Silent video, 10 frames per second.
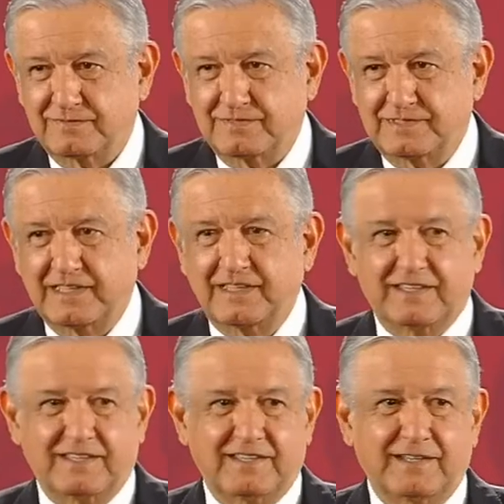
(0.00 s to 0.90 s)

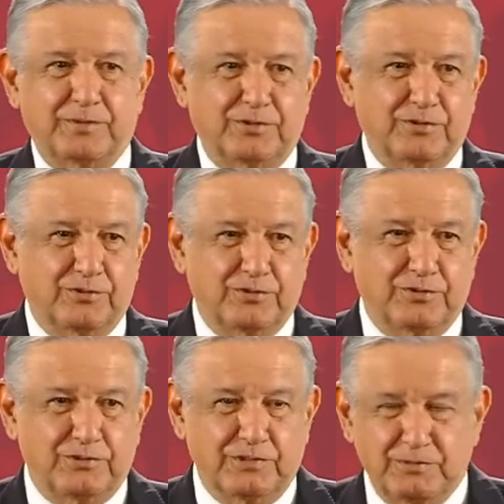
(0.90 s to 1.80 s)
de el periodo
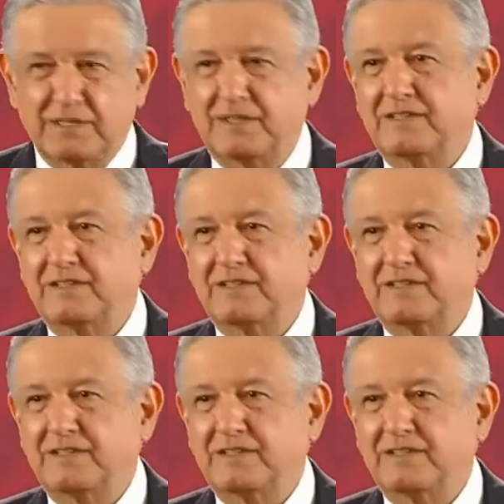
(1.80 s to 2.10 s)
neoliberal